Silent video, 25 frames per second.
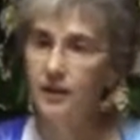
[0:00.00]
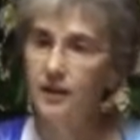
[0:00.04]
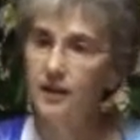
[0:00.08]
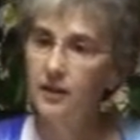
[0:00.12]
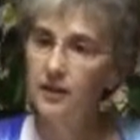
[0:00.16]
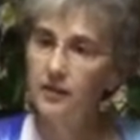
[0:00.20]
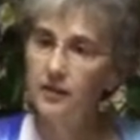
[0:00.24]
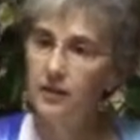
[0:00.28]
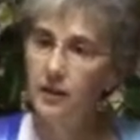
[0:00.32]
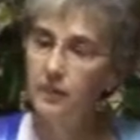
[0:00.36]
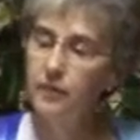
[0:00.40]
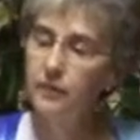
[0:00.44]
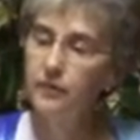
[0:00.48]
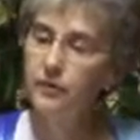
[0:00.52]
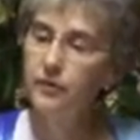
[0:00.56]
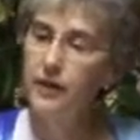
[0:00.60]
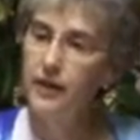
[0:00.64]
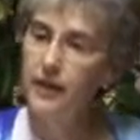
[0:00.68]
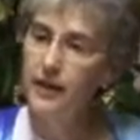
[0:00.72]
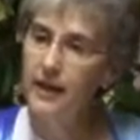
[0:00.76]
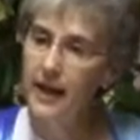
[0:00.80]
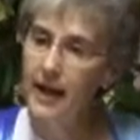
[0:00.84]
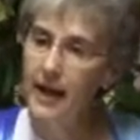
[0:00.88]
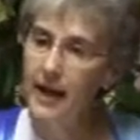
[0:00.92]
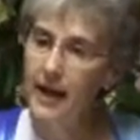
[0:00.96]
Some of the
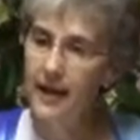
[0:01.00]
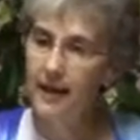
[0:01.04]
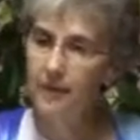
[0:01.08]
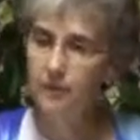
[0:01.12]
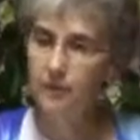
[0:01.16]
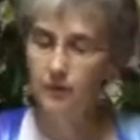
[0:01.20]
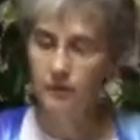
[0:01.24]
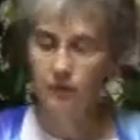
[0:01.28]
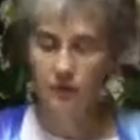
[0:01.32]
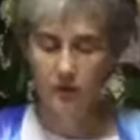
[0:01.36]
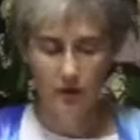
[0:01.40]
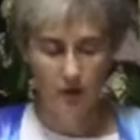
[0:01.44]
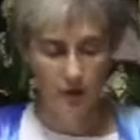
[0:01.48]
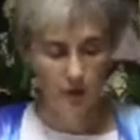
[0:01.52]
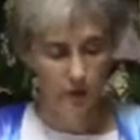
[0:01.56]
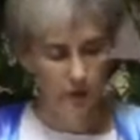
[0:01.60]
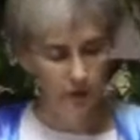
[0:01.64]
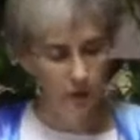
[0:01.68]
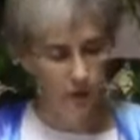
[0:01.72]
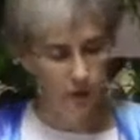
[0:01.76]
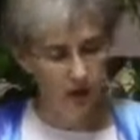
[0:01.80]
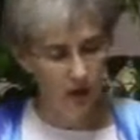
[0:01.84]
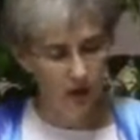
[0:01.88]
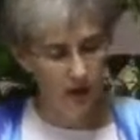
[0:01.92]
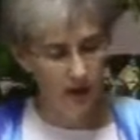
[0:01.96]
names
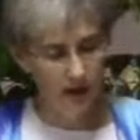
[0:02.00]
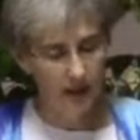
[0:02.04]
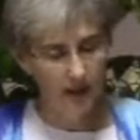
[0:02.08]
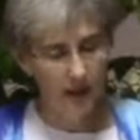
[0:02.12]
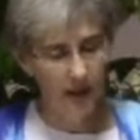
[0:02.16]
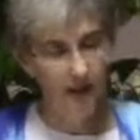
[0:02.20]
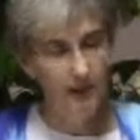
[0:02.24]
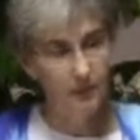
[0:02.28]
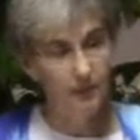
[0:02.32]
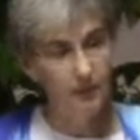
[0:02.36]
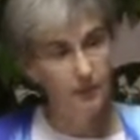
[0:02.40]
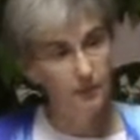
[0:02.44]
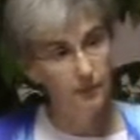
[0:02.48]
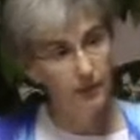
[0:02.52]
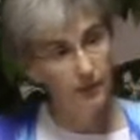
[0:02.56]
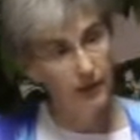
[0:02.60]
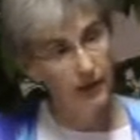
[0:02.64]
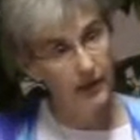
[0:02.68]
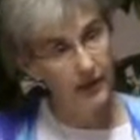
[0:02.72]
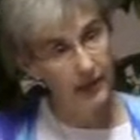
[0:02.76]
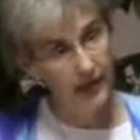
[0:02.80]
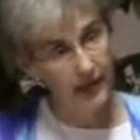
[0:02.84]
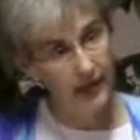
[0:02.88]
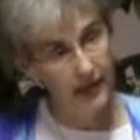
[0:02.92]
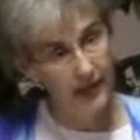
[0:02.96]
for Allah, some of the
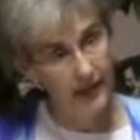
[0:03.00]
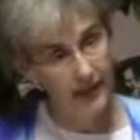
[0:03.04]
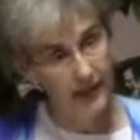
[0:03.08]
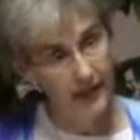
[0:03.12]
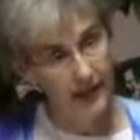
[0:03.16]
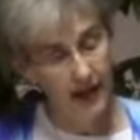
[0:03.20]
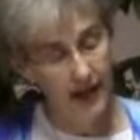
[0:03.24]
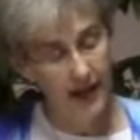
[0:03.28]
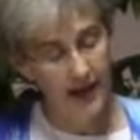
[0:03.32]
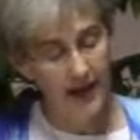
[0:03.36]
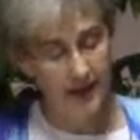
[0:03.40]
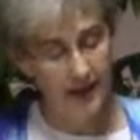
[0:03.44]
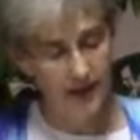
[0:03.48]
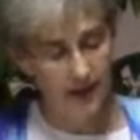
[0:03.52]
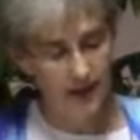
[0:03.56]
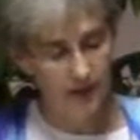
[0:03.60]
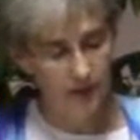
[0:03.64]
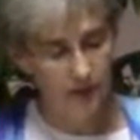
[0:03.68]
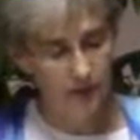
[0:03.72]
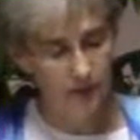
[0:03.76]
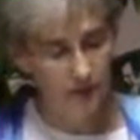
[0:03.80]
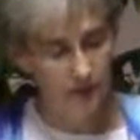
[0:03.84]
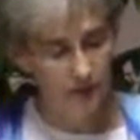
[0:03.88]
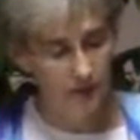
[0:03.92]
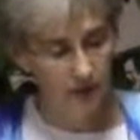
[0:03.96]
99
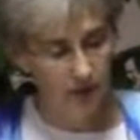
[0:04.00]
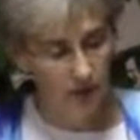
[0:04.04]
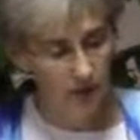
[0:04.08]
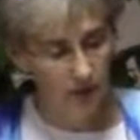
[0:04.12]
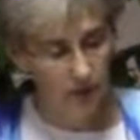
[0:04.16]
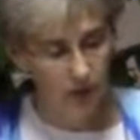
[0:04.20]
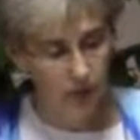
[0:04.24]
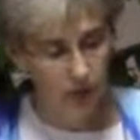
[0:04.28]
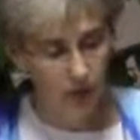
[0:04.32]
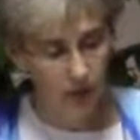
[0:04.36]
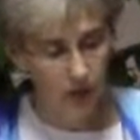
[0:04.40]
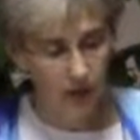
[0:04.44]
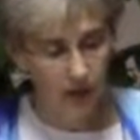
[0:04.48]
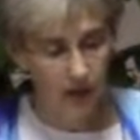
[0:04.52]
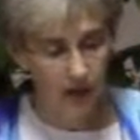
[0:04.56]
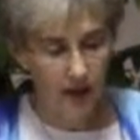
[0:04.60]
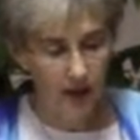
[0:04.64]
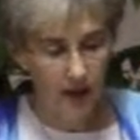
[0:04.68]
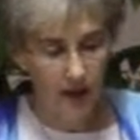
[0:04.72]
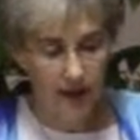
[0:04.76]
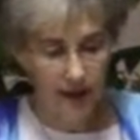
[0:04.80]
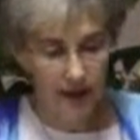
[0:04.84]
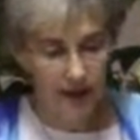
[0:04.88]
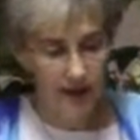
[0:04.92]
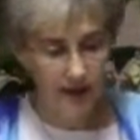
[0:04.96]
names for
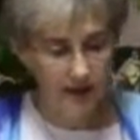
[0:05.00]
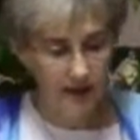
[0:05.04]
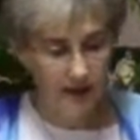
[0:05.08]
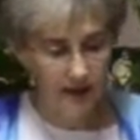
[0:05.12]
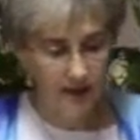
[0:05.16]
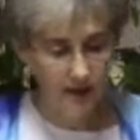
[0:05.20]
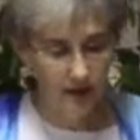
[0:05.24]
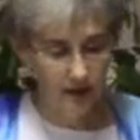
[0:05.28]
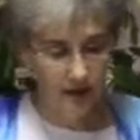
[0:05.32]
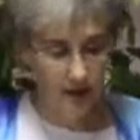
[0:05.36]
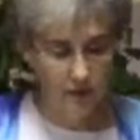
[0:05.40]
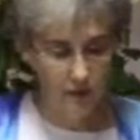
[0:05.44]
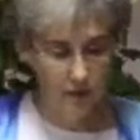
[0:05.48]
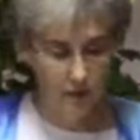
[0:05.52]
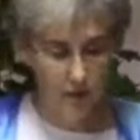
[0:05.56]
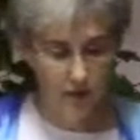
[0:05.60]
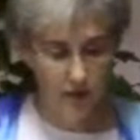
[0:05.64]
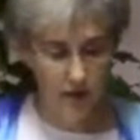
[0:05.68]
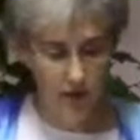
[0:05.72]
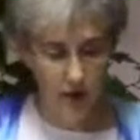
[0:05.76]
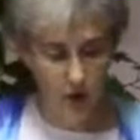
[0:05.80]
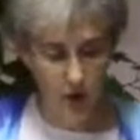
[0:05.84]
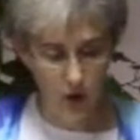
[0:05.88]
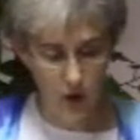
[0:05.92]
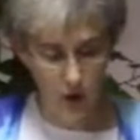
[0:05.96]
Allah in Islam are
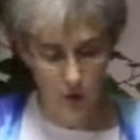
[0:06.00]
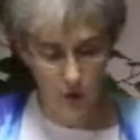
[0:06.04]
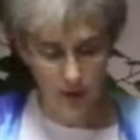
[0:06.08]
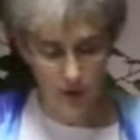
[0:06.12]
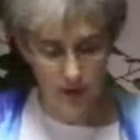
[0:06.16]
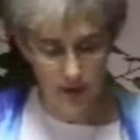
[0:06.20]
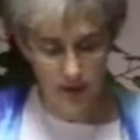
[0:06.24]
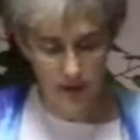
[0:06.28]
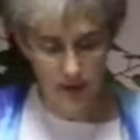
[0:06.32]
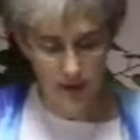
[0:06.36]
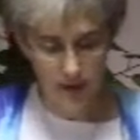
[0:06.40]
the Holy,